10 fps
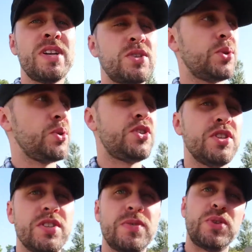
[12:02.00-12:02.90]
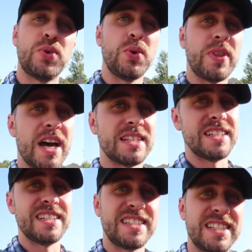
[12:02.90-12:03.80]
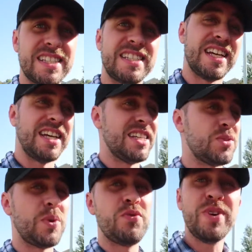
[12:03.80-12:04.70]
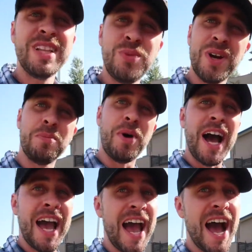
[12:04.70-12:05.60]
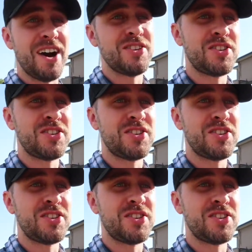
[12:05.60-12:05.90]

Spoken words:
resolutions for 2016 is we really want to buy a house.